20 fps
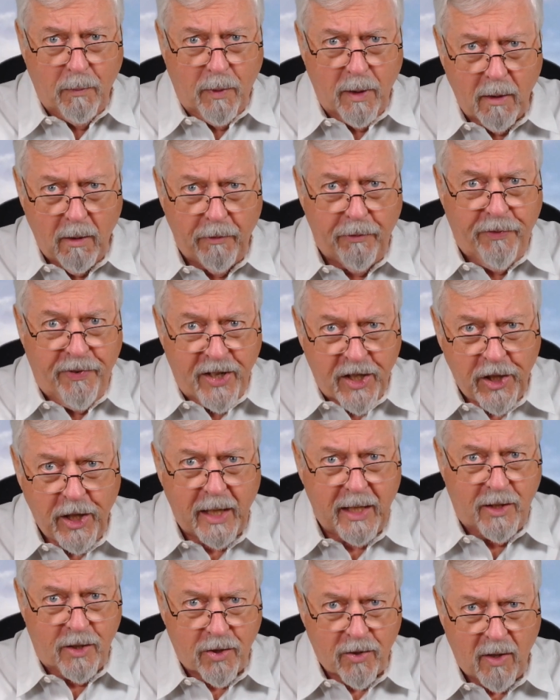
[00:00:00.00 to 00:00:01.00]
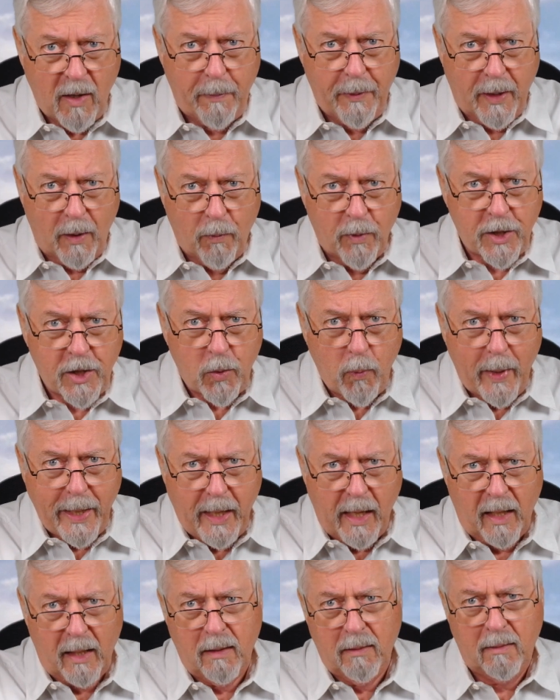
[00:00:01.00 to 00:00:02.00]
We're not fishing and stripping. We're
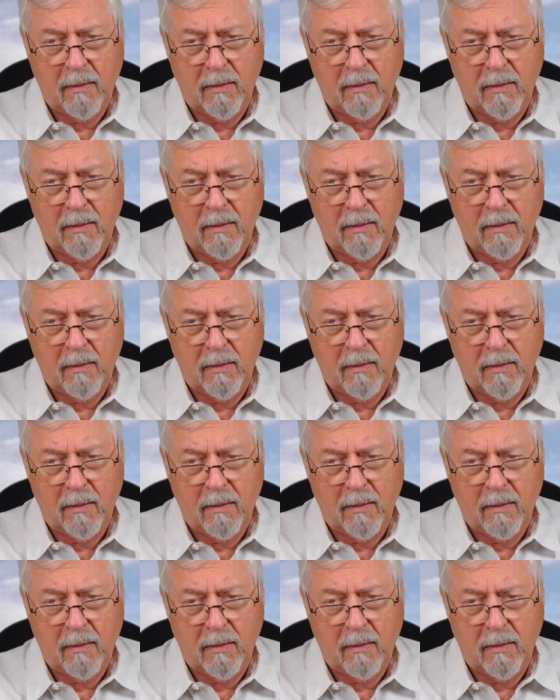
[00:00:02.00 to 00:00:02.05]
swinging.